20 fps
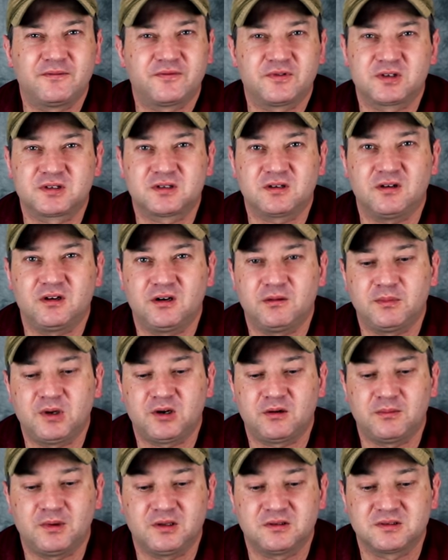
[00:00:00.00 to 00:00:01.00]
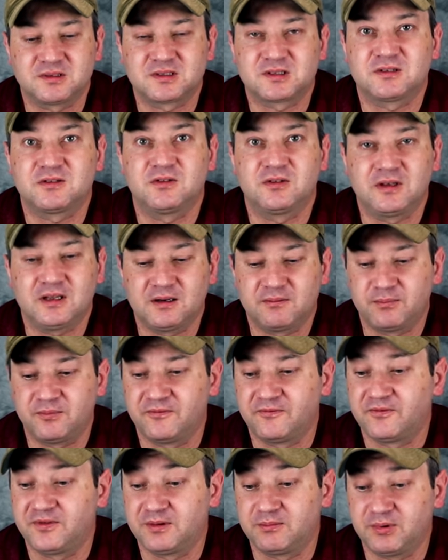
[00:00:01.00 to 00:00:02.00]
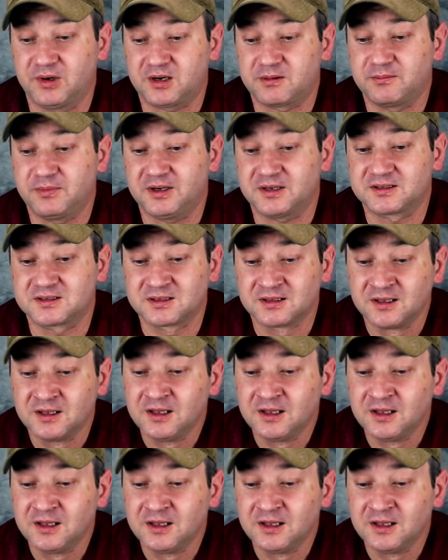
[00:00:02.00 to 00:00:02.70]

for a certain amount of months, you get a free BarkBox.